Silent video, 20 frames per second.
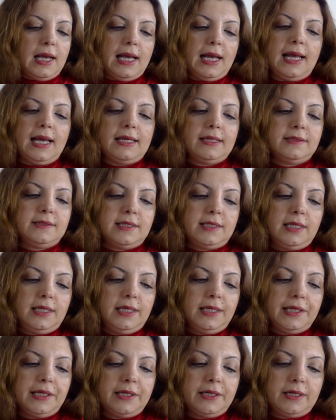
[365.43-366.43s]
And
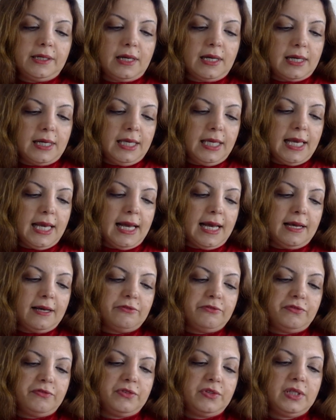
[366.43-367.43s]
here I
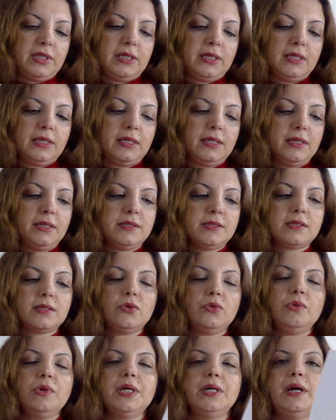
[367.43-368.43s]
have the
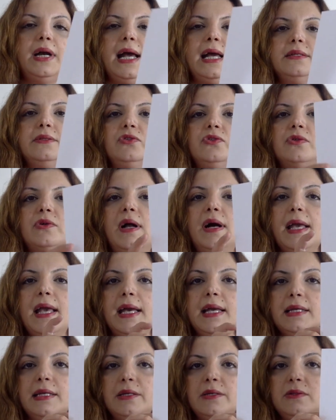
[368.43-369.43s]
square and
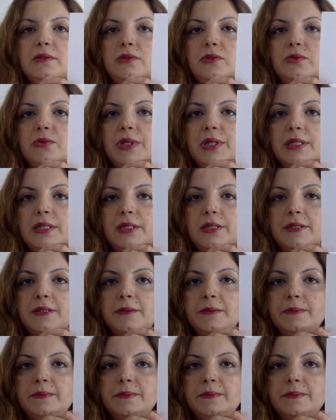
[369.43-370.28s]
triangle together.